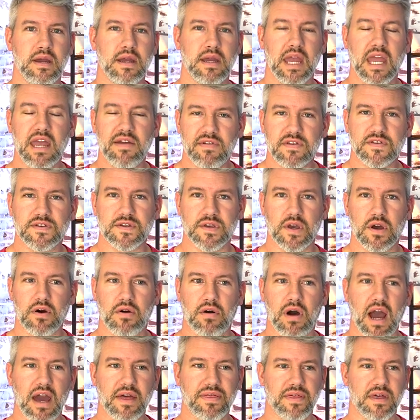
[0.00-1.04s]
Even
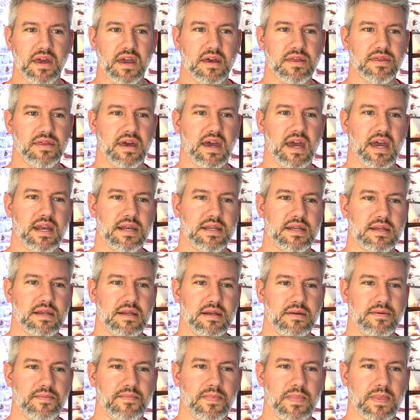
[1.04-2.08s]
so, I think that
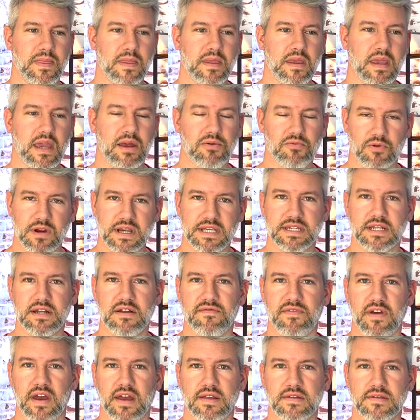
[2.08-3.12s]
in recent
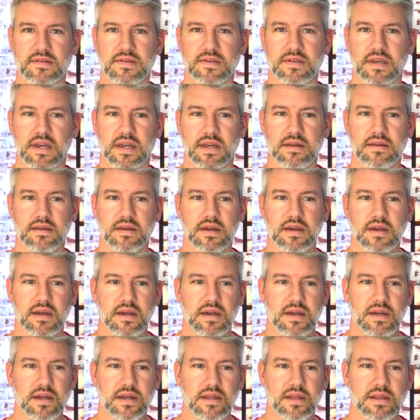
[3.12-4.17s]
events,
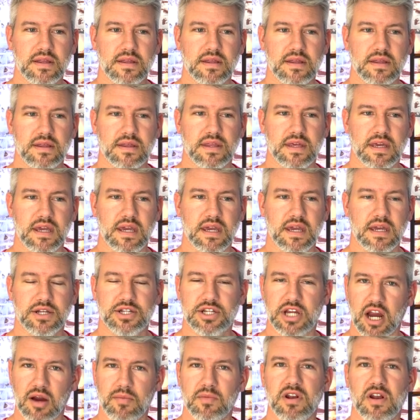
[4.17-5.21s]
the
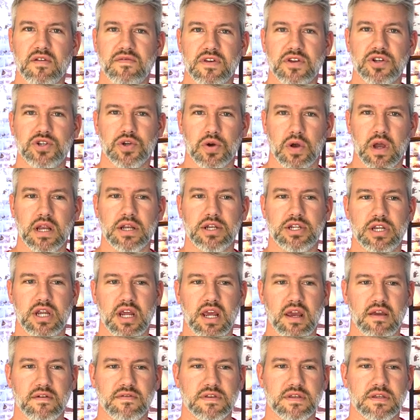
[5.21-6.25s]
chairman of the Joint
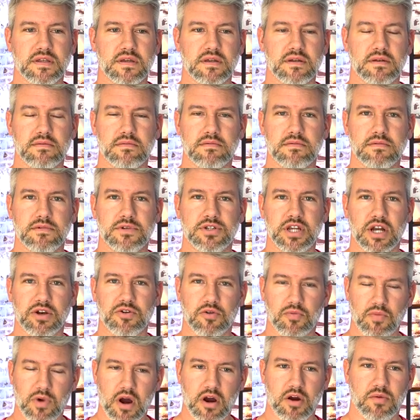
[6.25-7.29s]
Chiefs, General
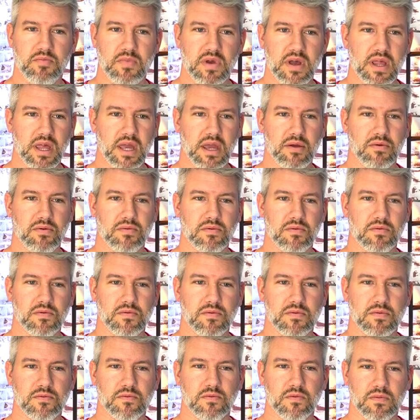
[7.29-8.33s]
Mark Milley,
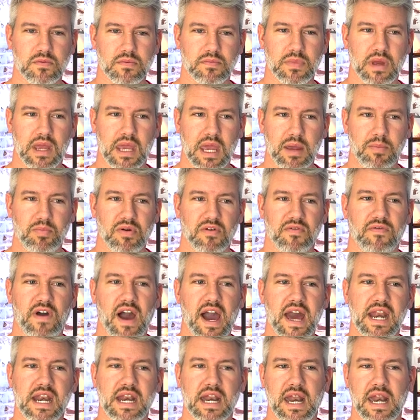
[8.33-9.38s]
he
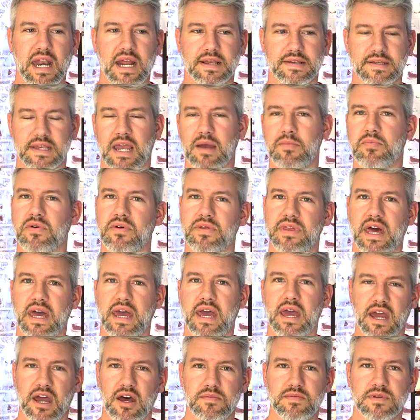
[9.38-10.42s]
provided an example that
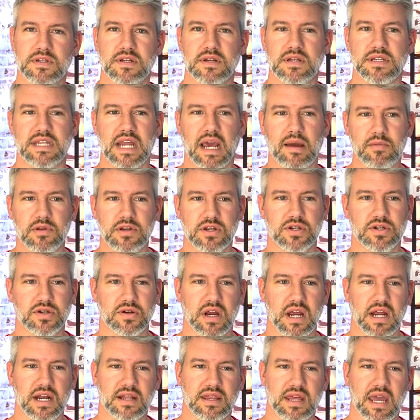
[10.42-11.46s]
helps to
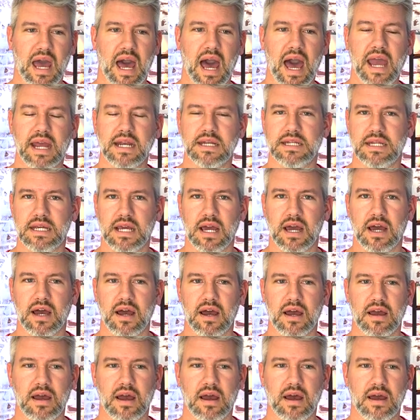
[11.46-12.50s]
demonstrate the
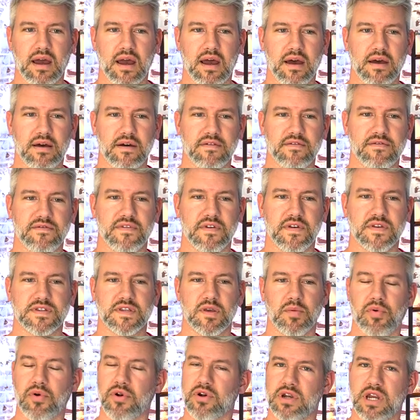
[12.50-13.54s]
idea of
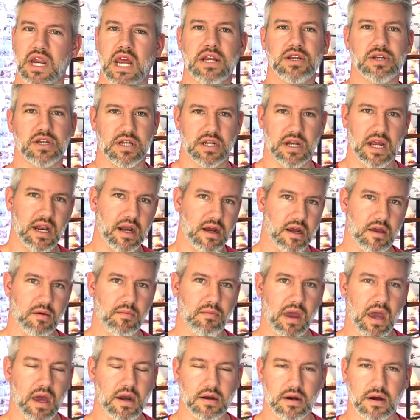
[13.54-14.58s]
subordination in a
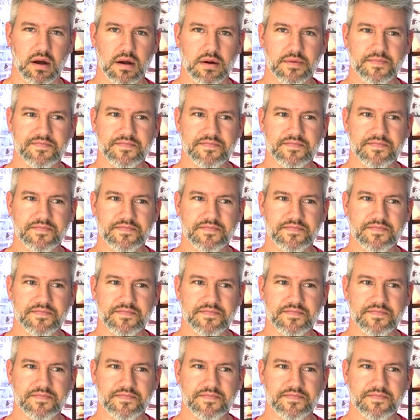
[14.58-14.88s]
commander.